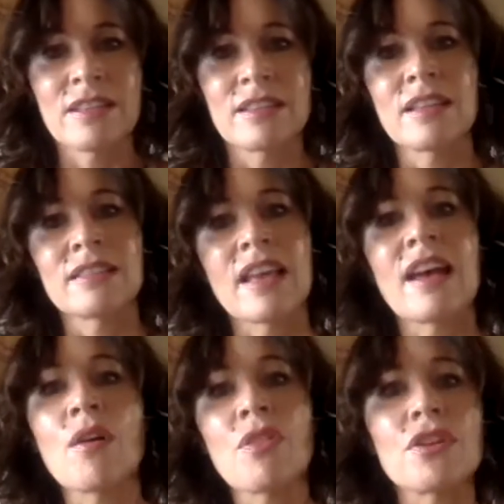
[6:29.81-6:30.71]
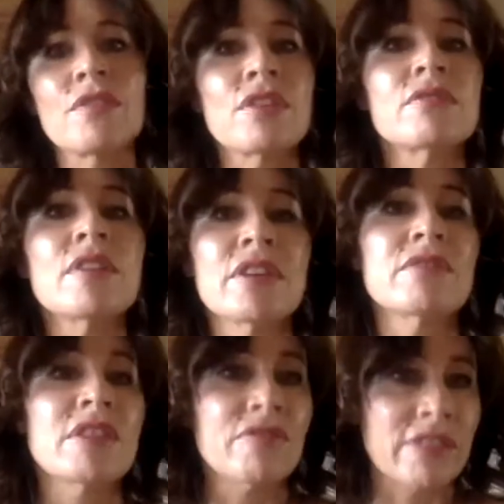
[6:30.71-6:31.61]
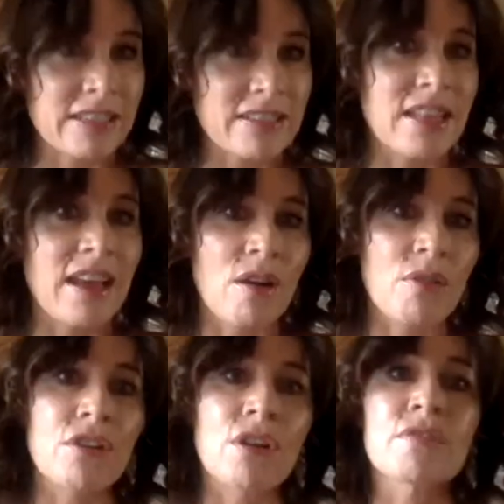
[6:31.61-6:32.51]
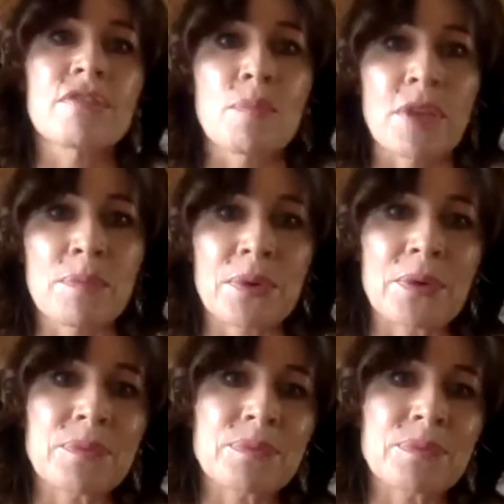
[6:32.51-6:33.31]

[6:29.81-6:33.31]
that the health of the river reflects the health of the people.